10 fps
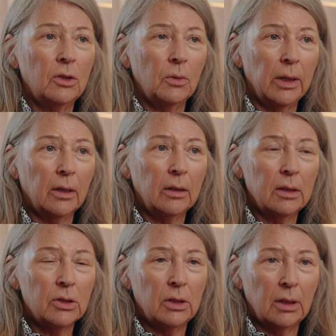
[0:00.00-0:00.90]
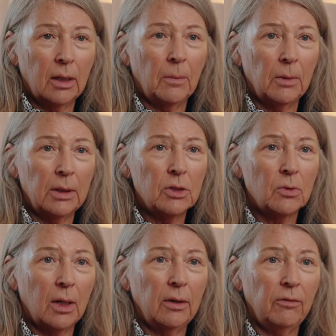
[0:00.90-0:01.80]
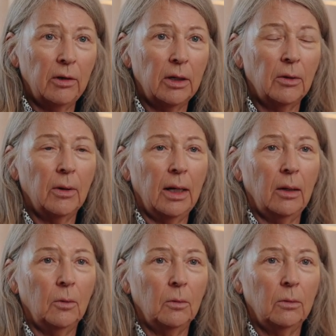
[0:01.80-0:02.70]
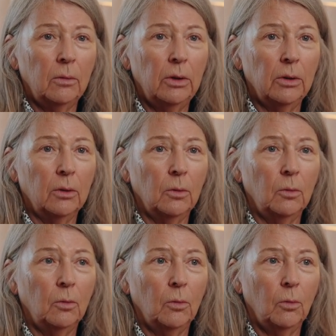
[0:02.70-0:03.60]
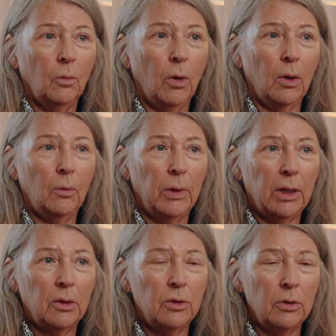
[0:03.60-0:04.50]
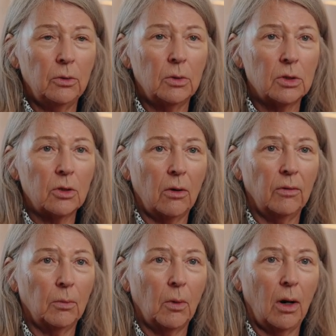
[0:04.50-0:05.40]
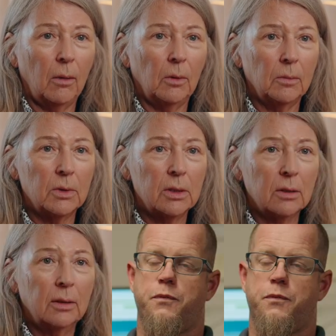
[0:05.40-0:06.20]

to air conditioning companies trying to figure out, what we could do to solve the problems.